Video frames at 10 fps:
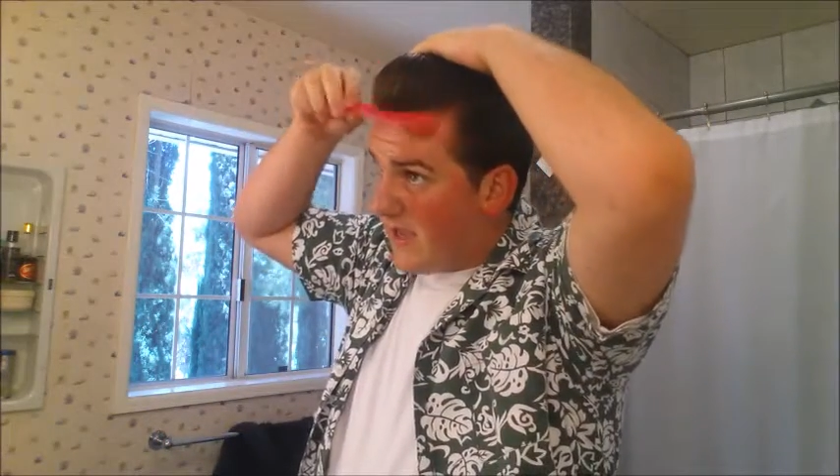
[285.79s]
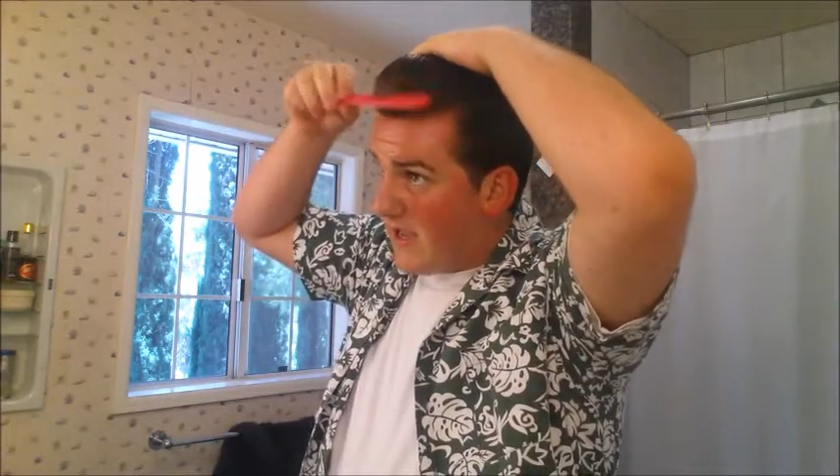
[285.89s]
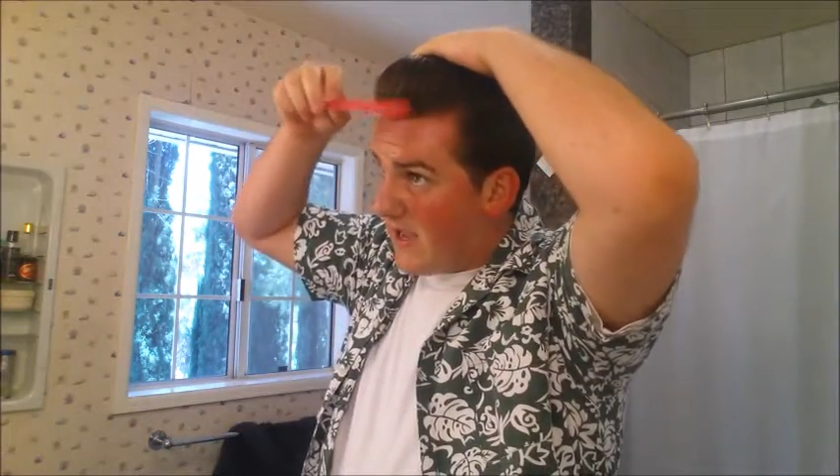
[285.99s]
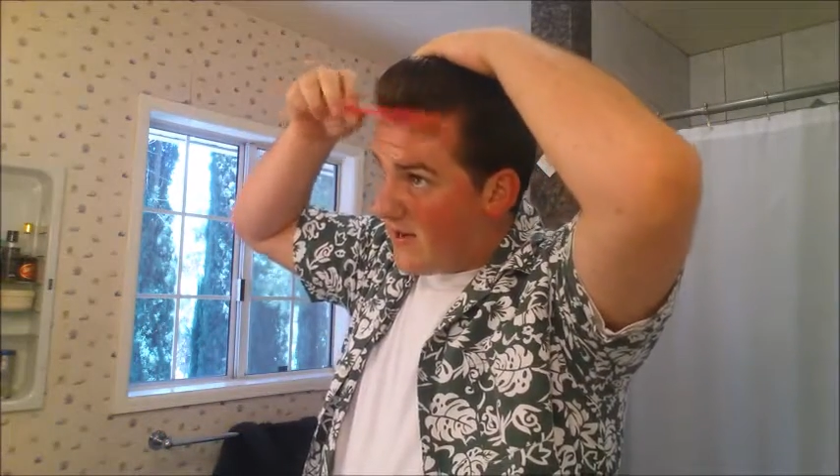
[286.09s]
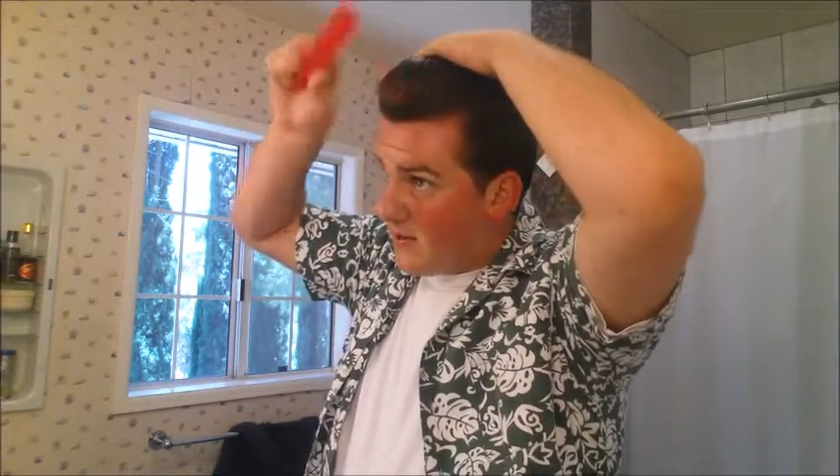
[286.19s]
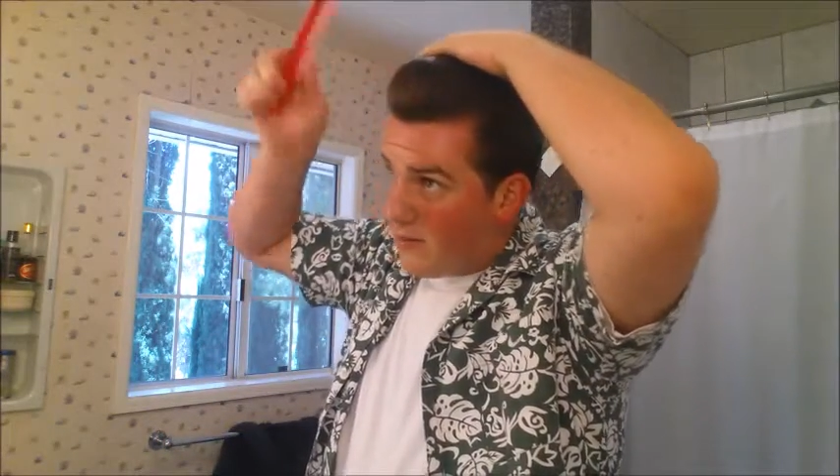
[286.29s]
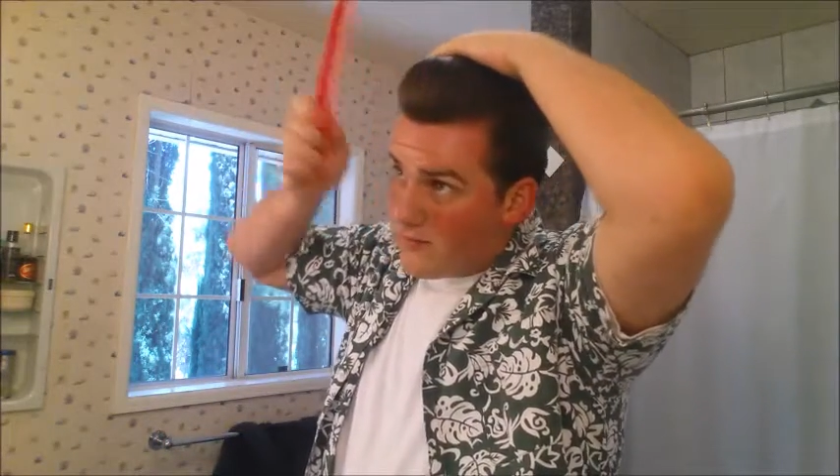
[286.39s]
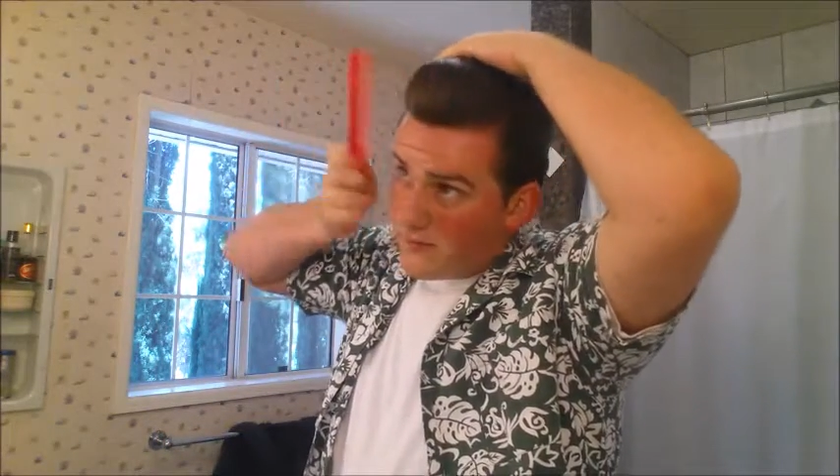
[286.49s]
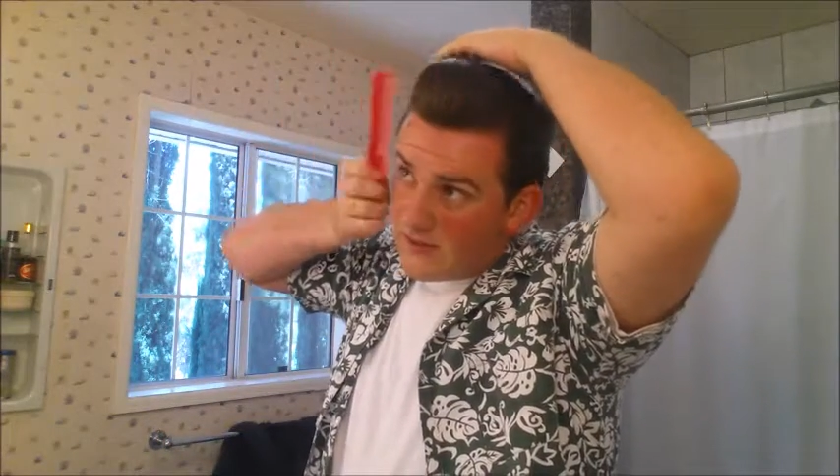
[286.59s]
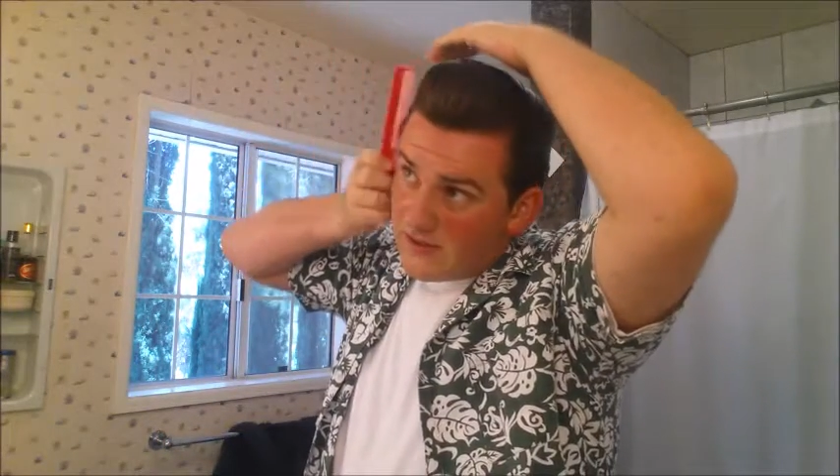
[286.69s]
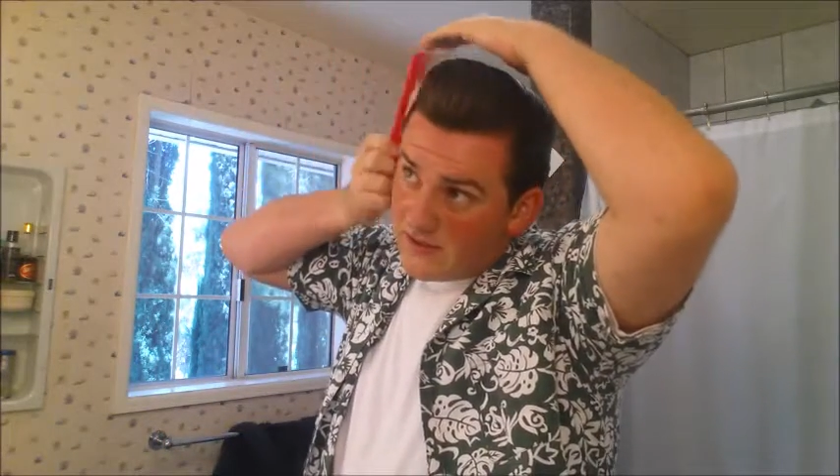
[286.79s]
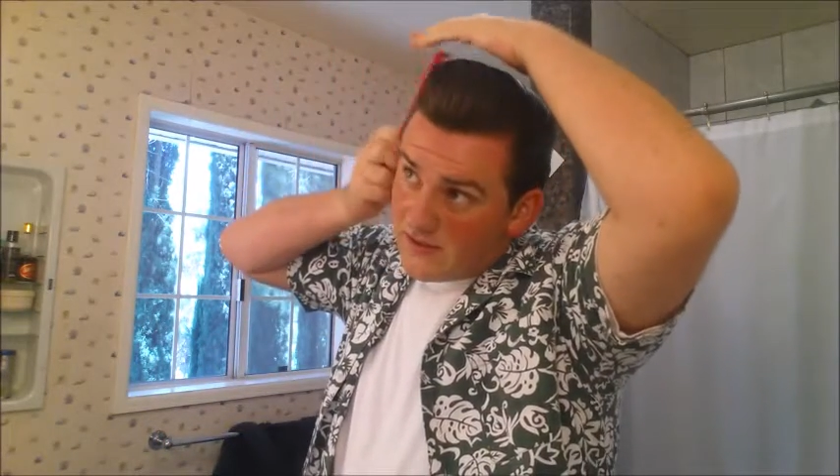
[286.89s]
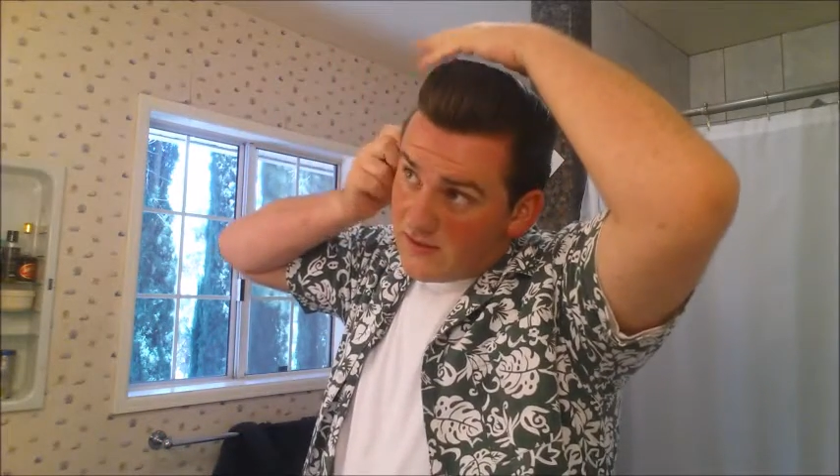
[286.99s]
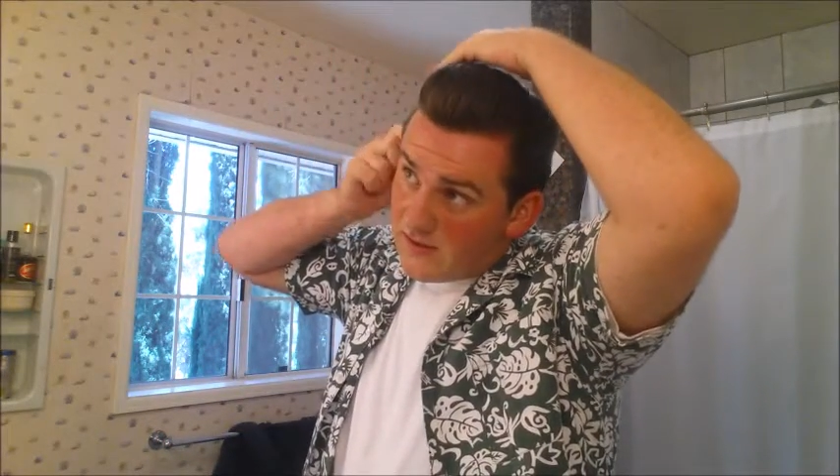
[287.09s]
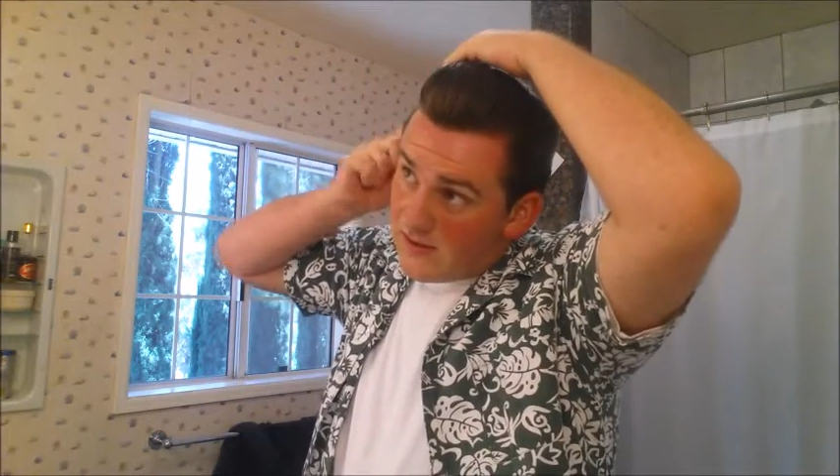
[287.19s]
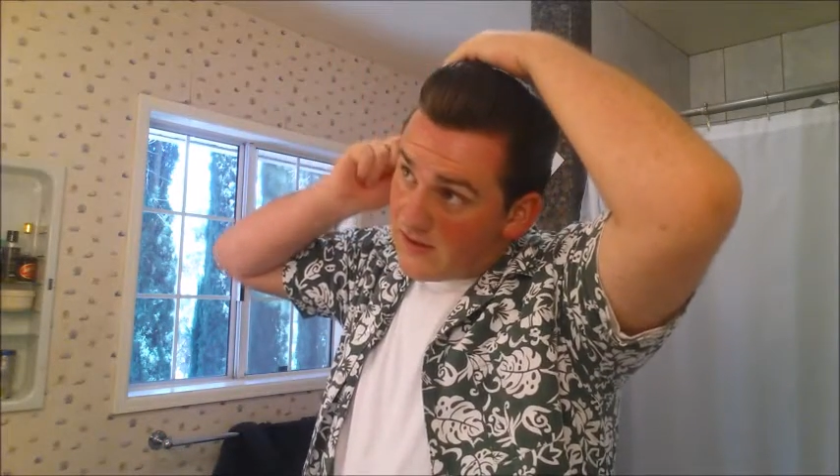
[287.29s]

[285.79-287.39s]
had over it,